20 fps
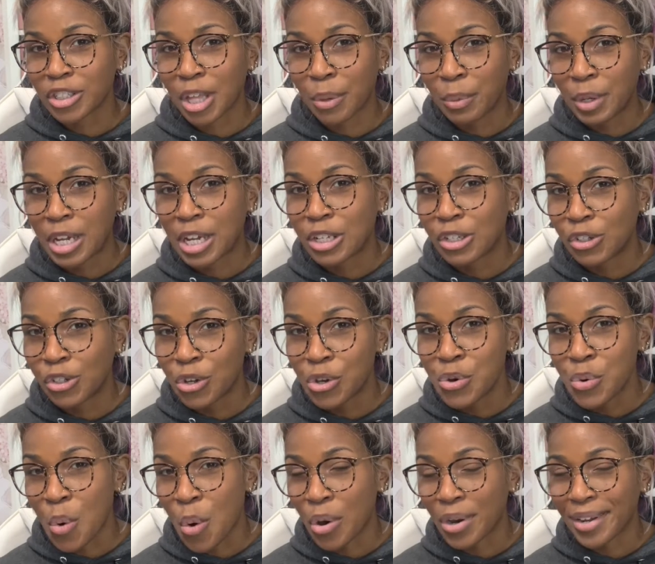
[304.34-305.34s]
that we can
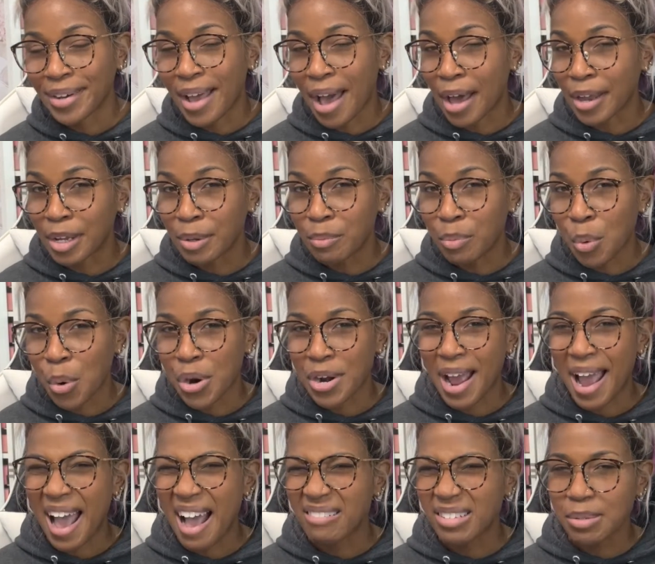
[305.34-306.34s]
do on a cutting board.
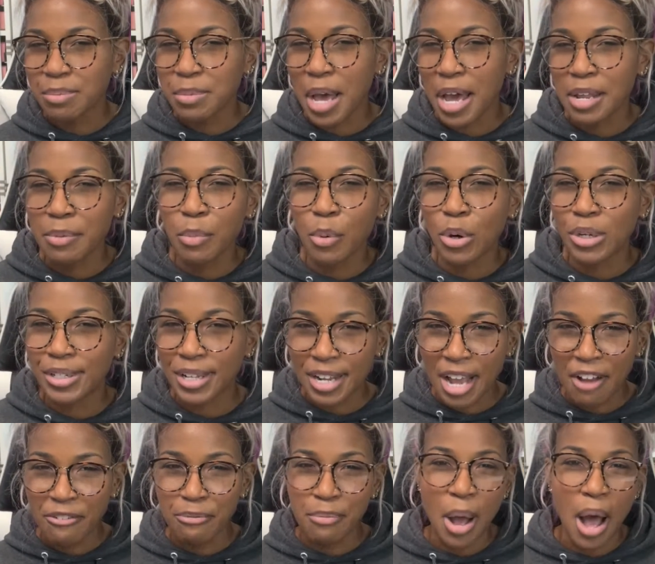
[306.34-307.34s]
I have some cutting boards that I
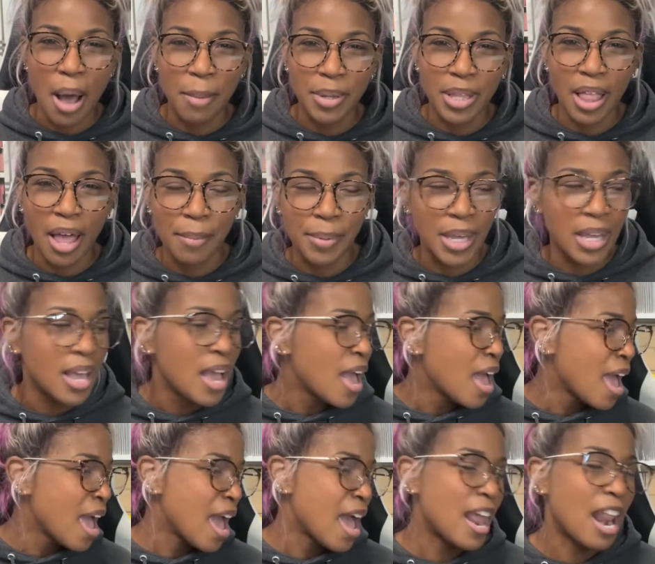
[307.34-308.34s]
got from Hobby Lobby,
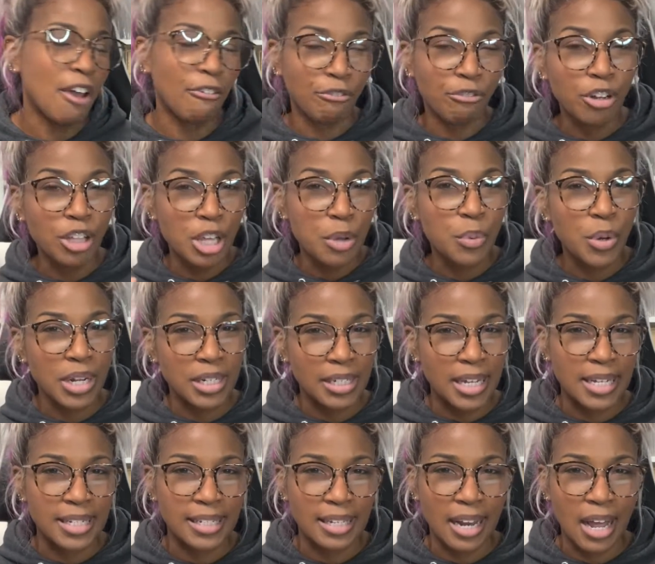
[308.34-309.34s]
and I really want to
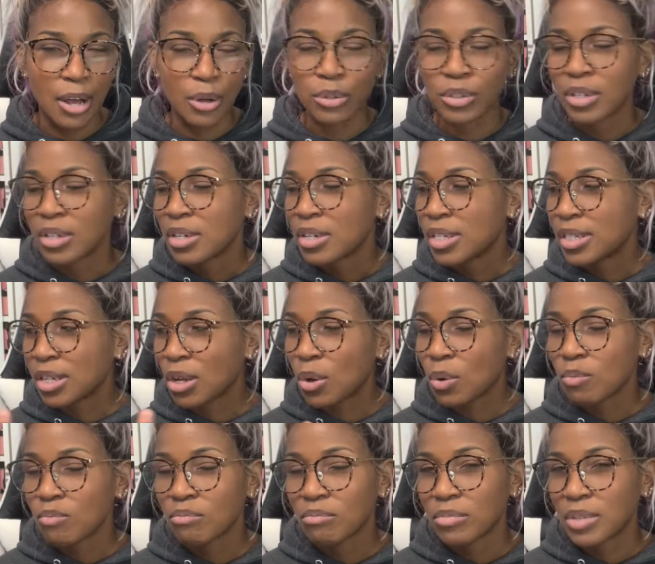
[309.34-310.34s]
test it out.
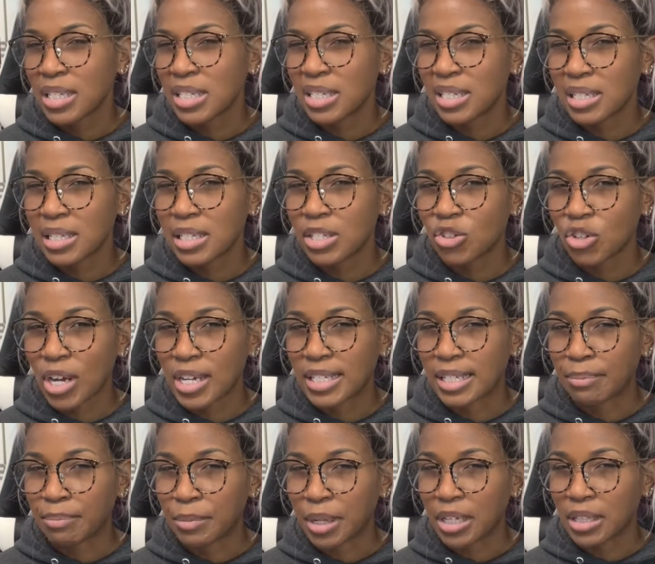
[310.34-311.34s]
So let's try
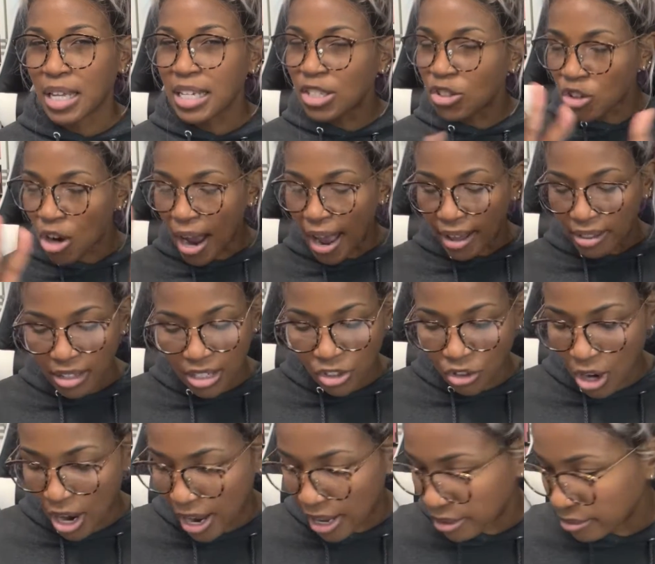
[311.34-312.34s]
something. Let's try
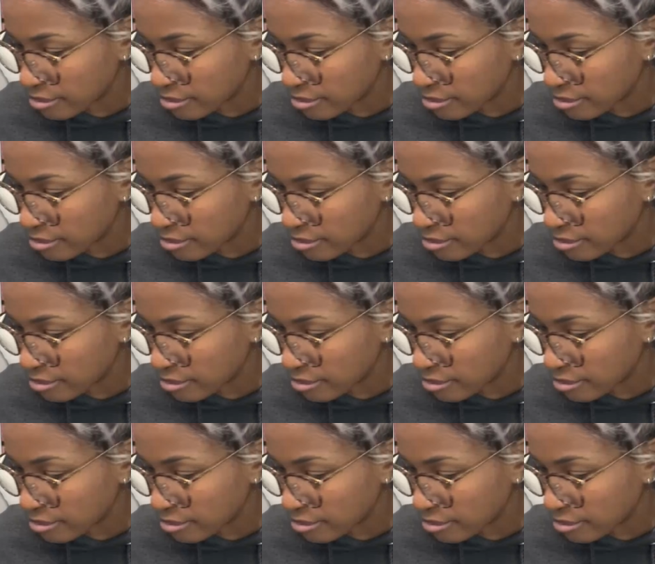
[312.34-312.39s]
it.